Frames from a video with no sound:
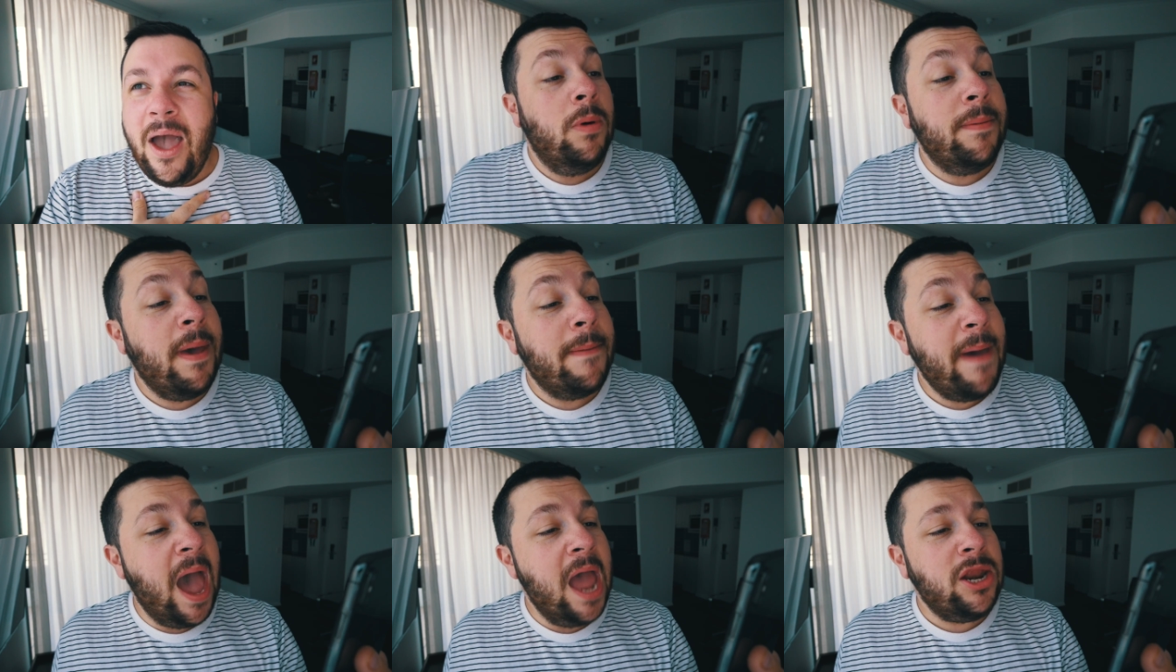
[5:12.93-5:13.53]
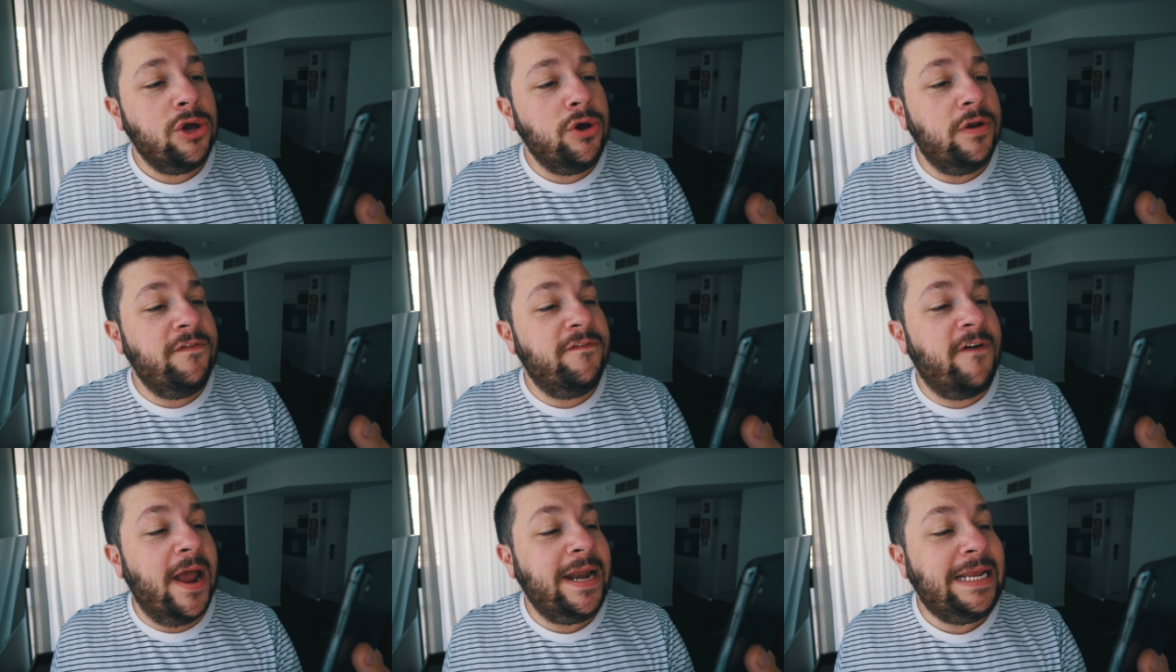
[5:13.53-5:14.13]
When my partner couldn't
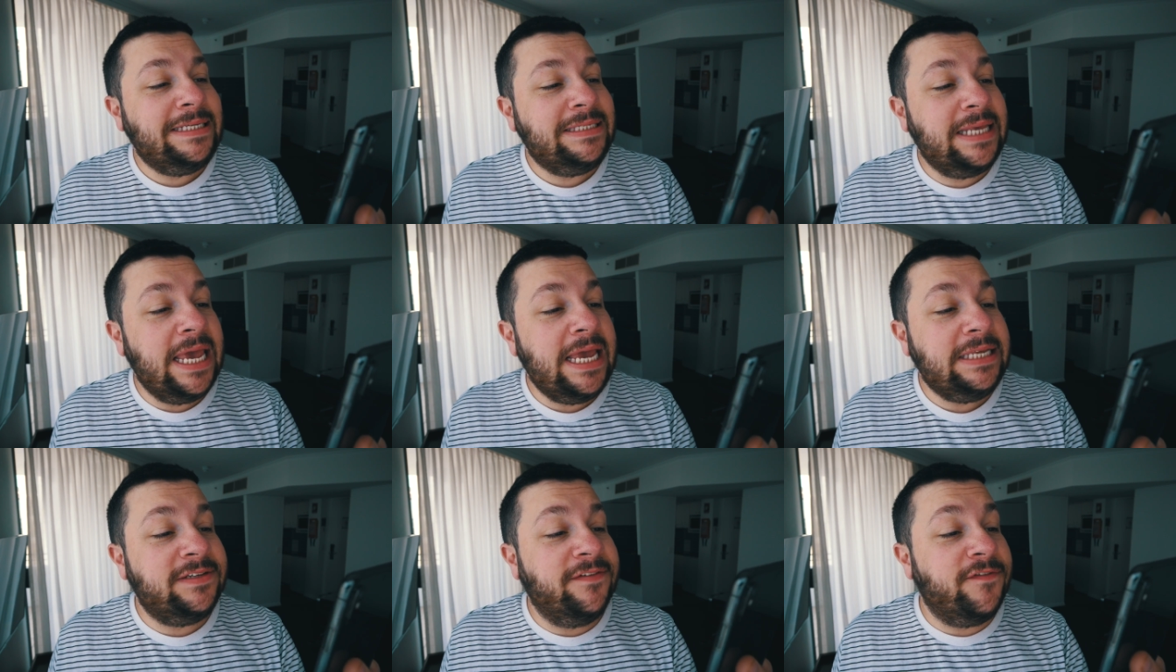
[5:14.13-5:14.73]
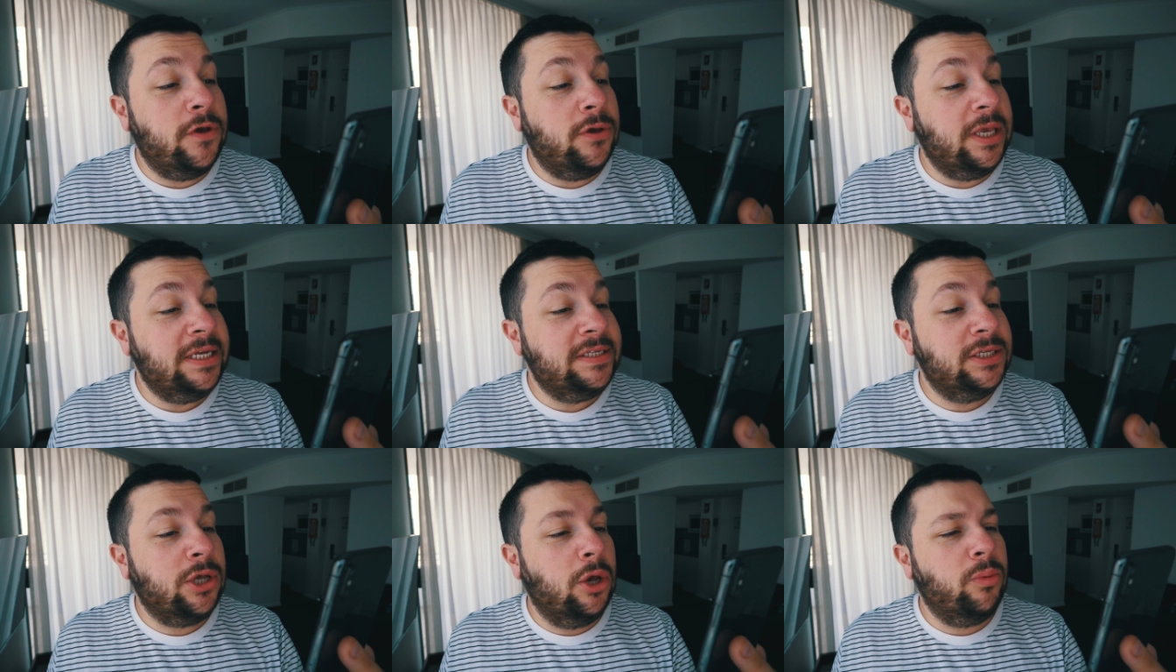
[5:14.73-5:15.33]
find his keys a few
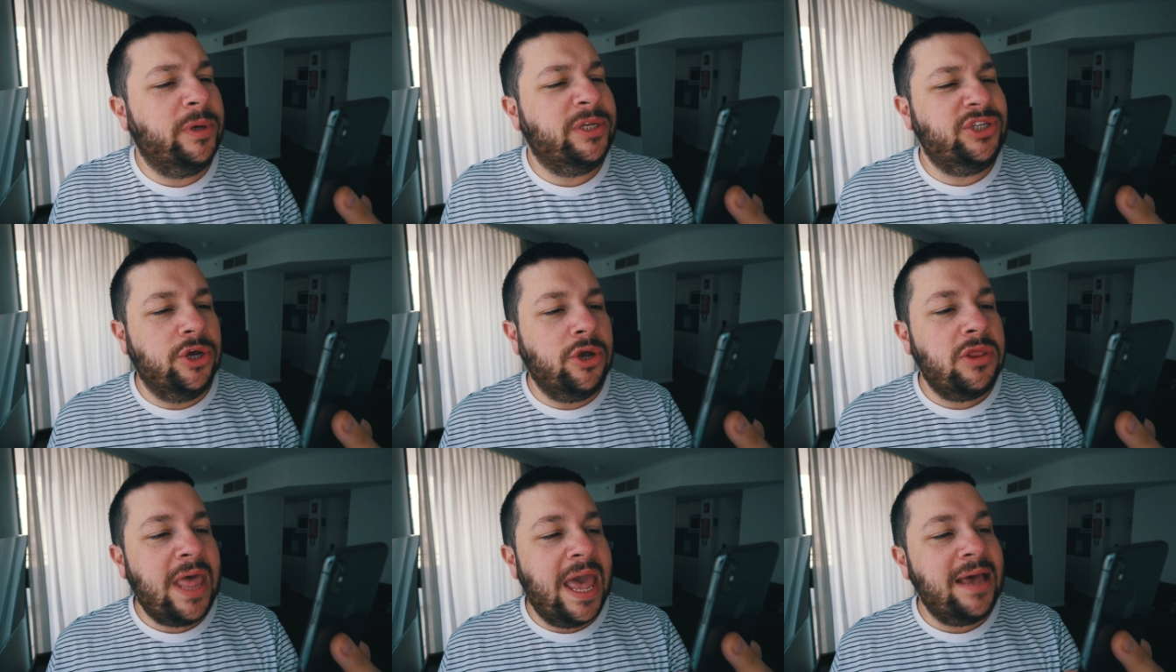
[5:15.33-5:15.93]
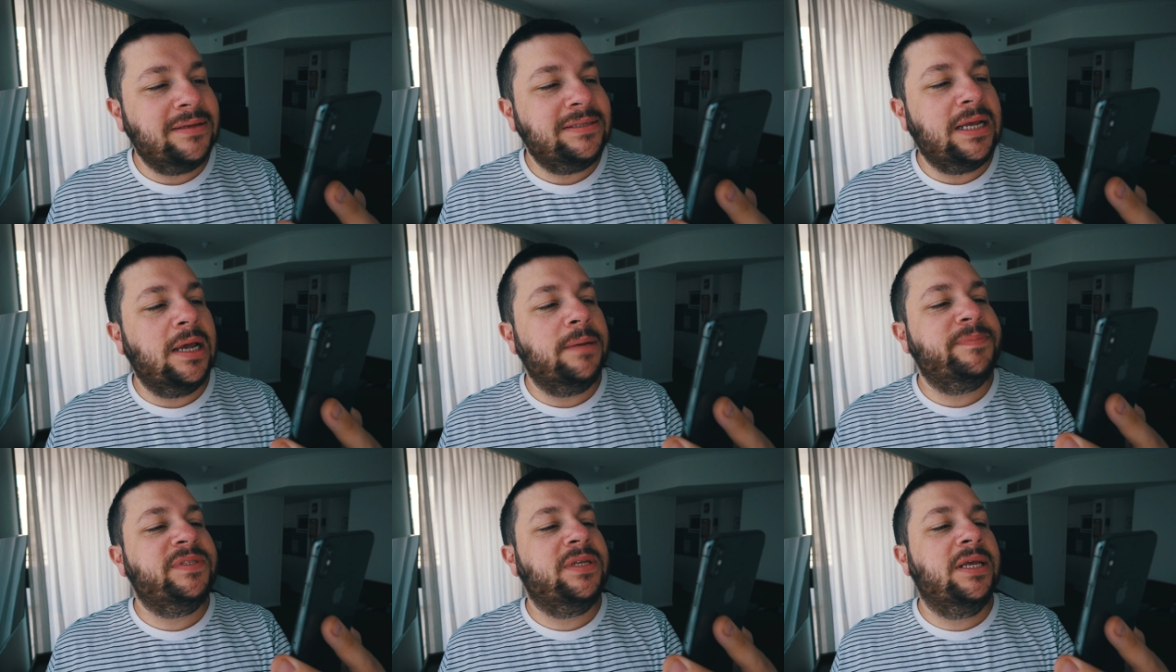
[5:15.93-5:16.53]
years ago, we turned the house
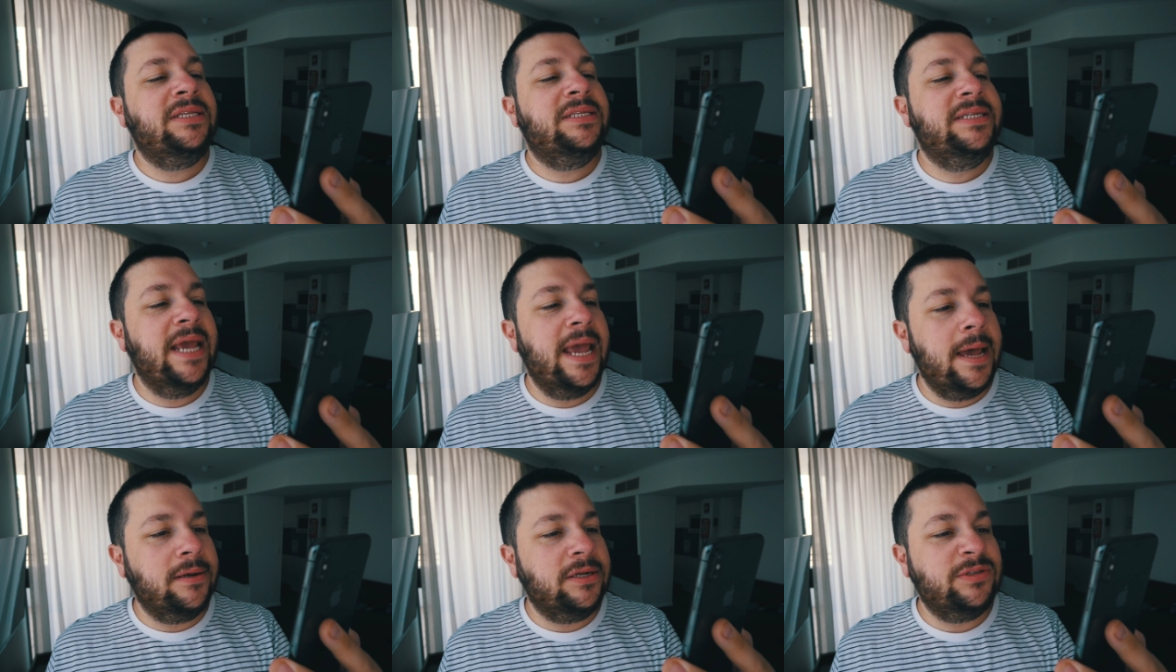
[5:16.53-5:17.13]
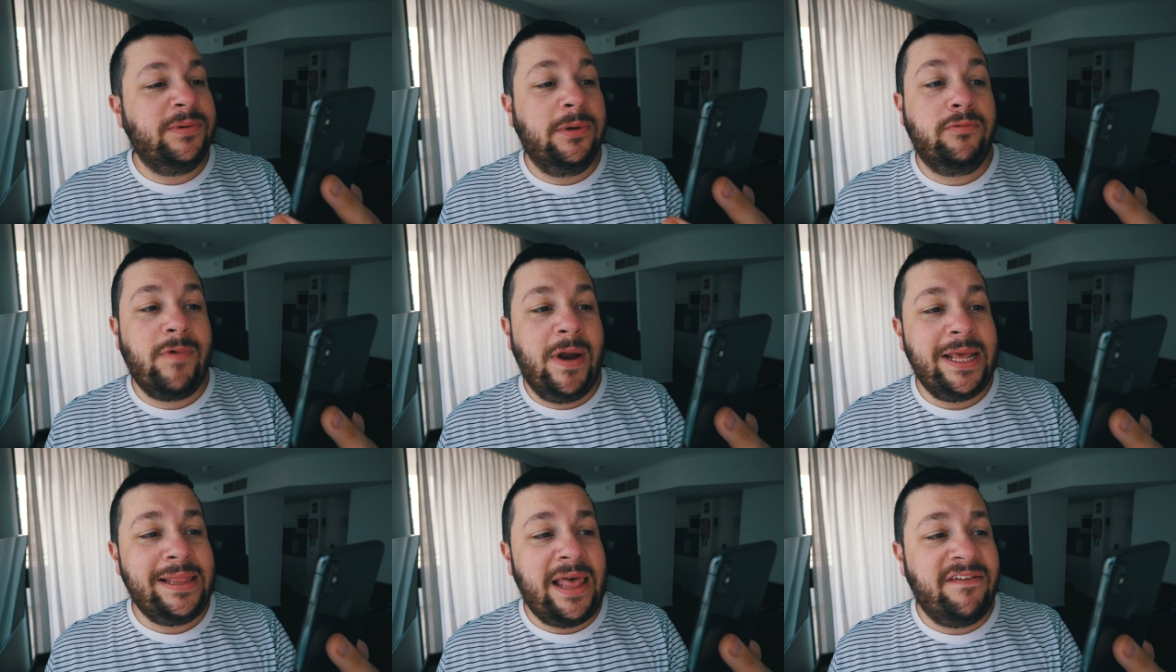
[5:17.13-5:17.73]
upside down as we were
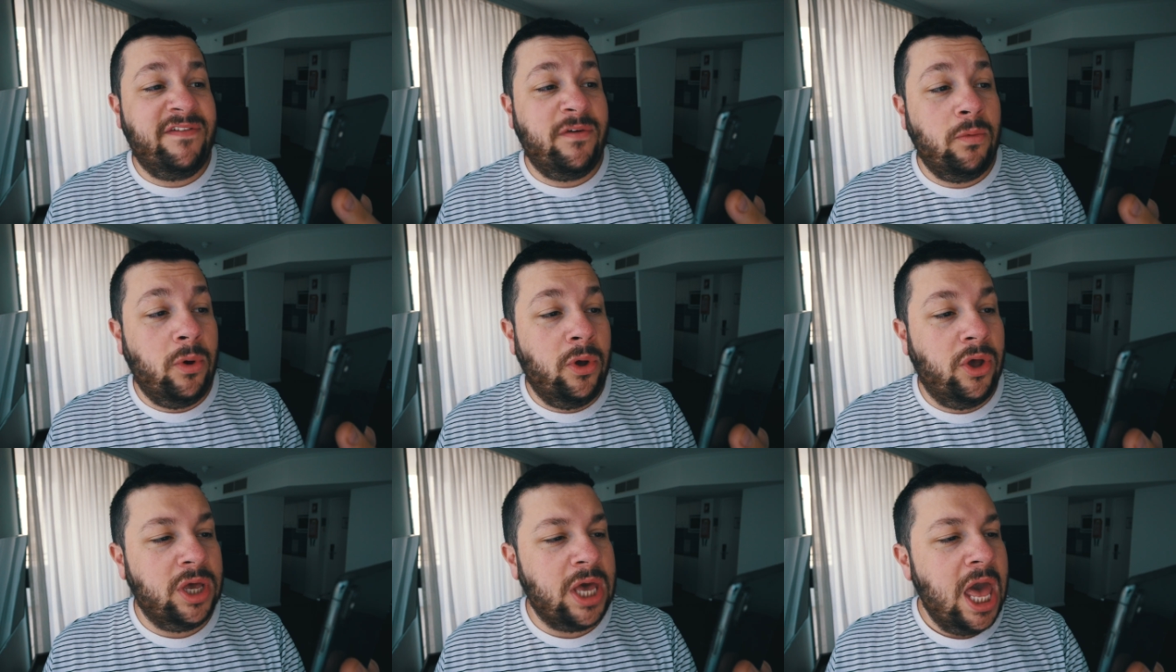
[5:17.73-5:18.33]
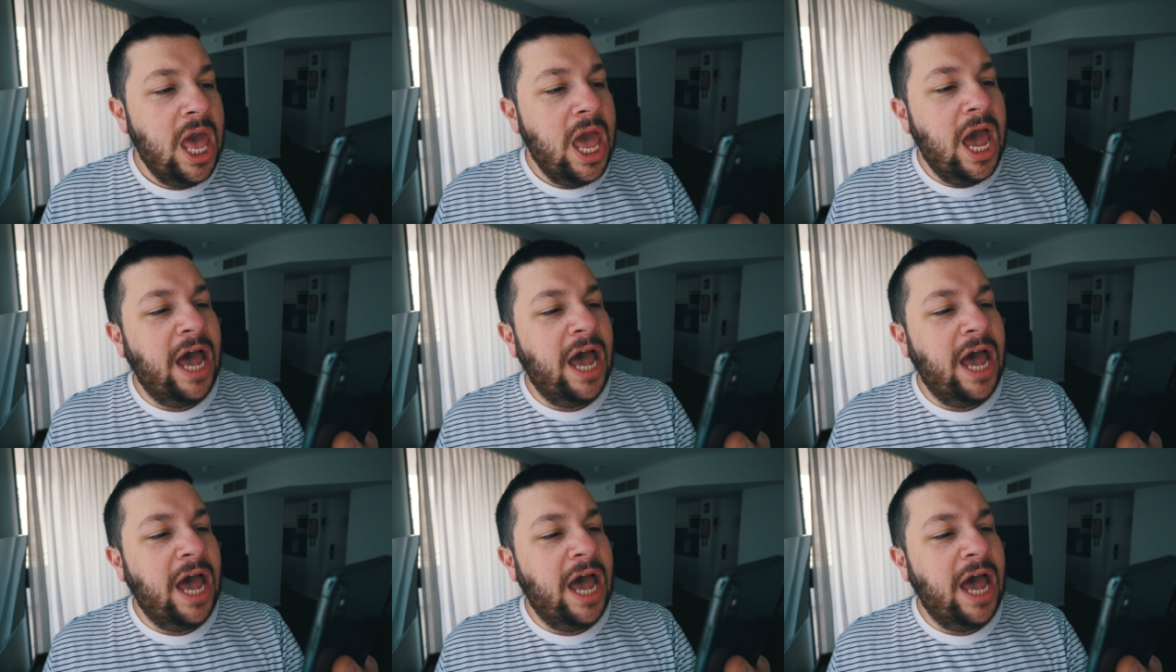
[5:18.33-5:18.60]
running late for work.